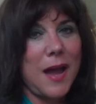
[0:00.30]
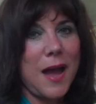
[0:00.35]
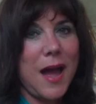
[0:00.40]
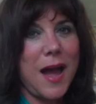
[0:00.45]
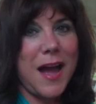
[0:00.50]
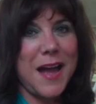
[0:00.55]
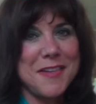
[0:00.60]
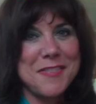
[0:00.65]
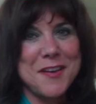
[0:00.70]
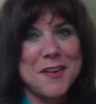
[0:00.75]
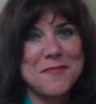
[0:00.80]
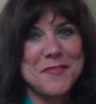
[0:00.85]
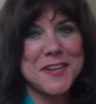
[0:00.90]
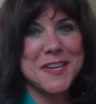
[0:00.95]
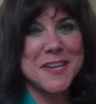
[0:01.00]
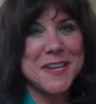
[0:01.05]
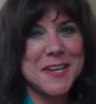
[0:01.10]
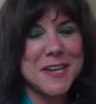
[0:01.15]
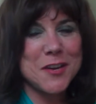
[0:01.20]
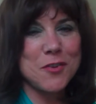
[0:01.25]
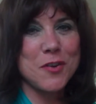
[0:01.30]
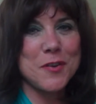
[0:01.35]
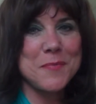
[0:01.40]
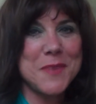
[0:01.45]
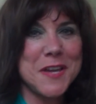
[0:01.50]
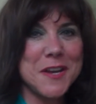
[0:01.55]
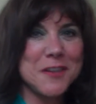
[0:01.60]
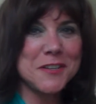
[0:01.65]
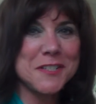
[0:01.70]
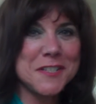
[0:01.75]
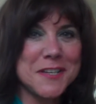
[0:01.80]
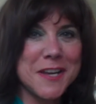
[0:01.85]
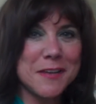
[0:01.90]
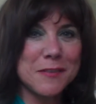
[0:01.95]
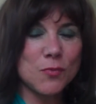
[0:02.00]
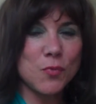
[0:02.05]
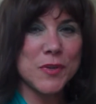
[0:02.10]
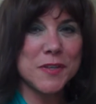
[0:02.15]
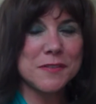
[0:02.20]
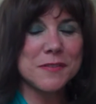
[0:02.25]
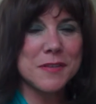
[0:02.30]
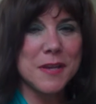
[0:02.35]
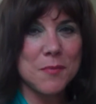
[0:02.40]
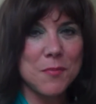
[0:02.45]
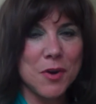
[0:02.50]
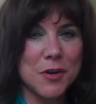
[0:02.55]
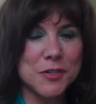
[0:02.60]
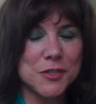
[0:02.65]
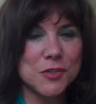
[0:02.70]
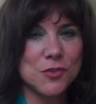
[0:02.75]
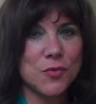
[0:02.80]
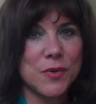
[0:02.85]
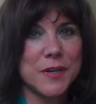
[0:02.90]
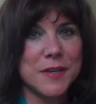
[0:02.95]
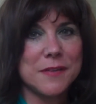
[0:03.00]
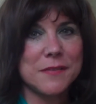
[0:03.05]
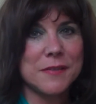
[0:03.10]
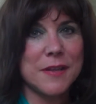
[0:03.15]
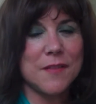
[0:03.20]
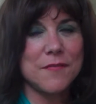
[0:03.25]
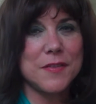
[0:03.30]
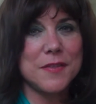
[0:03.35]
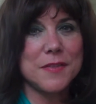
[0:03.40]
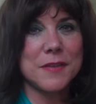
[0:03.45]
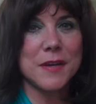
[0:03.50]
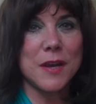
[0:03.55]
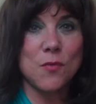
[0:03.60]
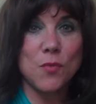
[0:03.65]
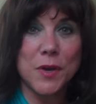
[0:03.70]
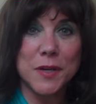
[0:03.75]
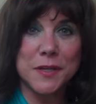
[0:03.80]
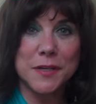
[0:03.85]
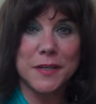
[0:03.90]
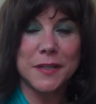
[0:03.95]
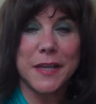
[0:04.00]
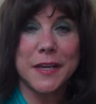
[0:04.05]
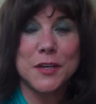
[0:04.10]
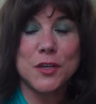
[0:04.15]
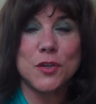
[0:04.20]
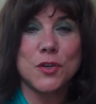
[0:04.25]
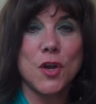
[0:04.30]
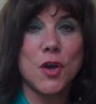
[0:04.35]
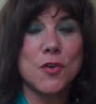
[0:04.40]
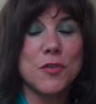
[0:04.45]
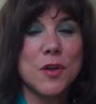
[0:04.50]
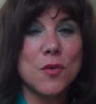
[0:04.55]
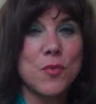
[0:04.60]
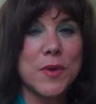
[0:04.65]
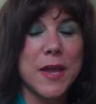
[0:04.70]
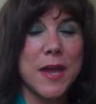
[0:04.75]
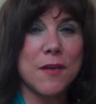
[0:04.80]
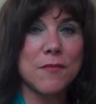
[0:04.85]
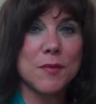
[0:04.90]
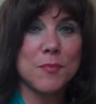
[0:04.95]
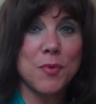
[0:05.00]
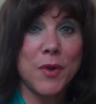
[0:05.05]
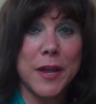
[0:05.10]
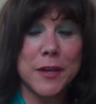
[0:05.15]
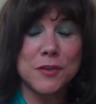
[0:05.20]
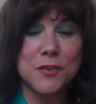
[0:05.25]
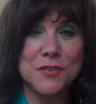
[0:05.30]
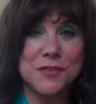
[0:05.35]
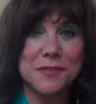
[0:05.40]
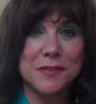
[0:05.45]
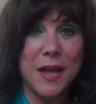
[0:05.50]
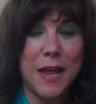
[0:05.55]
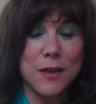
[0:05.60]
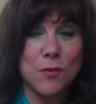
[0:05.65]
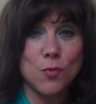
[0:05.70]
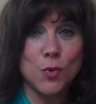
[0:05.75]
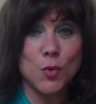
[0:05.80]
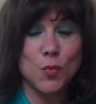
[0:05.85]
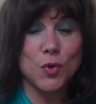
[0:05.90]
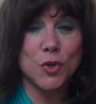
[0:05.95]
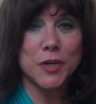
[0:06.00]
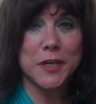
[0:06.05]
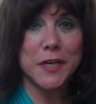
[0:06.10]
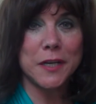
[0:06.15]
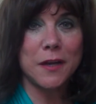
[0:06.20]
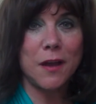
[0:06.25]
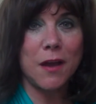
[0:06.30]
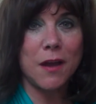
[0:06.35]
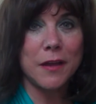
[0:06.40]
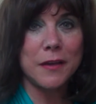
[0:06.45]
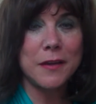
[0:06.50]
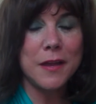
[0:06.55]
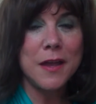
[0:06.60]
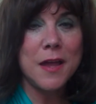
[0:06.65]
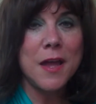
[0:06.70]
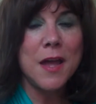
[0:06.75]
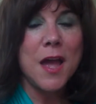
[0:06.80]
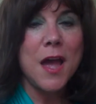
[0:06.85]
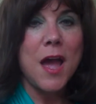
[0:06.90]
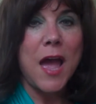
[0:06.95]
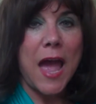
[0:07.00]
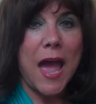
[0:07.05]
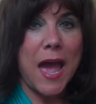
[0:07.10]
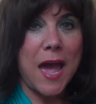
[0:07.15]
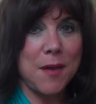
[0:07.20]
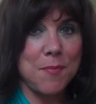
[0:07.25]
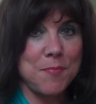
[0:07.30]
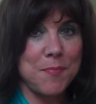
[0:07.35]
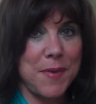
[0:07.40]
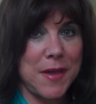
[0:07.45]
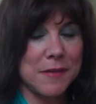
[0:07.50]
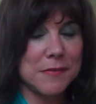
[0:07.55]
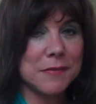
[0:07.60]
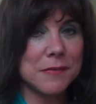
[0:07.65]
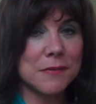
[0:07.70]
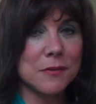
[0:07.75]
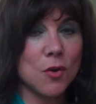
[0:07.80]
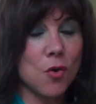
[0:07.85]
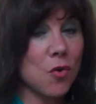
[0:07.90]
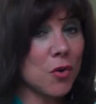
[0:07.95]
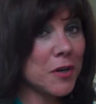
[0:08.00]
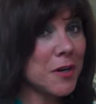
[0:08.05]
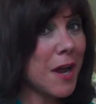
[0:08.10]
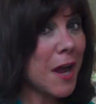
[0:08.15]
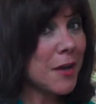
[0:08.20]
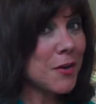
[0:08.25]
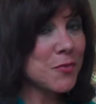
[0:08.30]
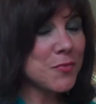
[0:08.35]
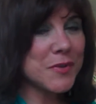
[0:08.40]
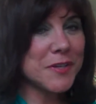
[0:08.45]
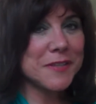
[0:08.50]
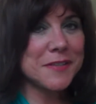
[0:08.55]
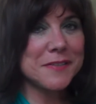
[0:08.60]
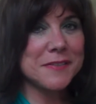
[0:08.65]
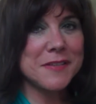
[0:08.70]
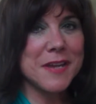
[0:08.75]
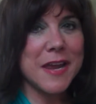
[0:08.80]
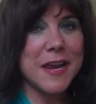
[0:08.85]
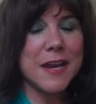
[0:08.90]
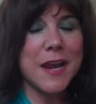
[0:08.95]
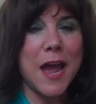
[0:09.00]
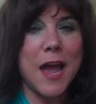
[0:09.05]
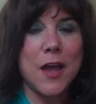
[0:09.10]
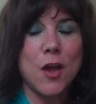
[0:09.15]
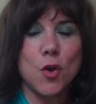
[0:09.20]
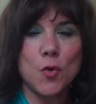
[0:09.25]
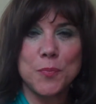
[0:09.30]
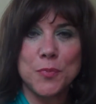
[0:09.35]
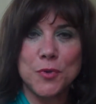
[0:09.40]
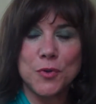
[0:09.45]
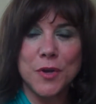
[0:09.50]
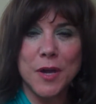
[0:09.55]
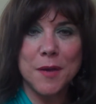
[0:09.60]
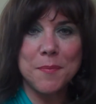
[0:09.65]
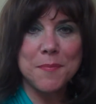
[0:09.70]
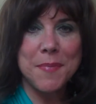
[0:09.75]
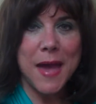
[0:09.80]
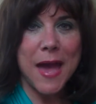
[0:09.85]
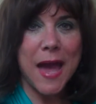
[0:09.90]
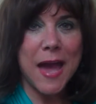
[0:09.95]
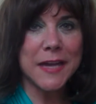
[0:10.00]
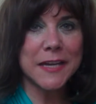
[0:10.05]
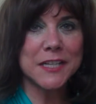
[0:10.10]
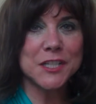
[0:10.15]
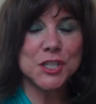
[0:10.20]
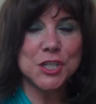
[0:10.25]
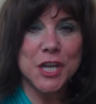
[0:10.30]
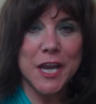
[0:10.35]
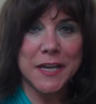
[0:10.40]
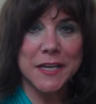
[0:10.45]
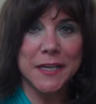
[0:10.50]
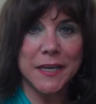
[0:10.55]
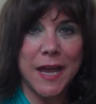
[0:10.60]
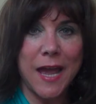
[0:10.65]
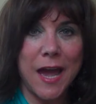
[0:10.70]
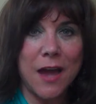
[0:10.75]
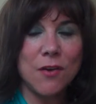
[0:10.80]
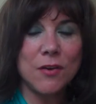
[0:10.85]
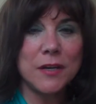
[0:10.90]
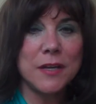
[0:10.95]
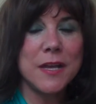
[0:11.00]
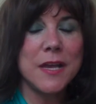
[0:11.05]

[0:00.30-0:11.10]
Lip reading: Hi there, Vicki Inghram here. Today's Wednesday, March 27th, and I wanted to let you know that we have a brand new site we're working on at Best Coronado Real Estate. I hope you come back and check it out.